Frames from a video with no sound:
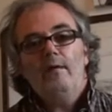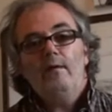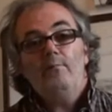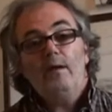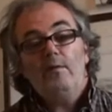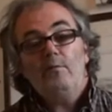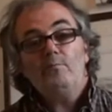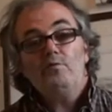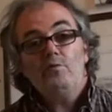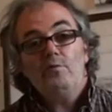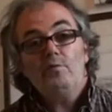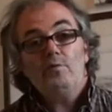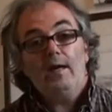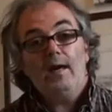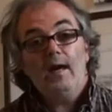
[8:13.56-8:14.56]
Made from sugar
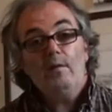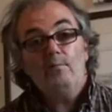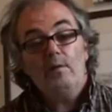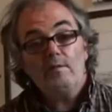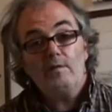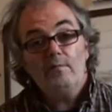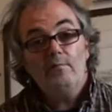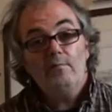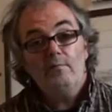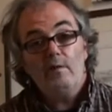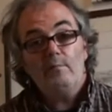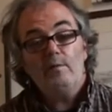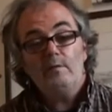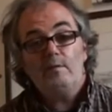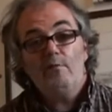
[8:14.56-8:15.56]
cane. Once
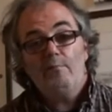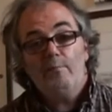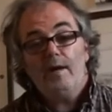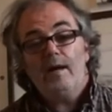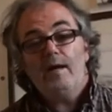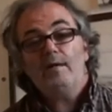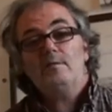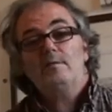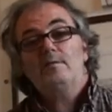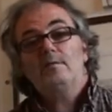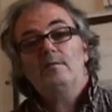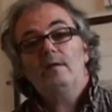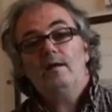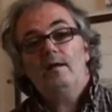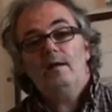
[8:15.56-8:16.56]
they've pressed